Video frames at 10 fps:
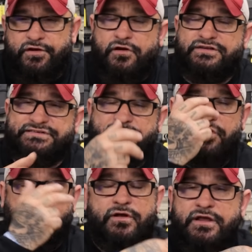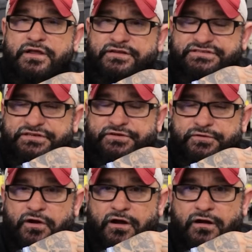You can also go
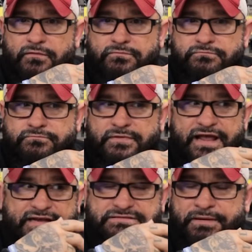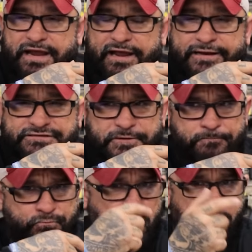to our X page
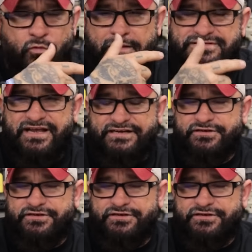our website,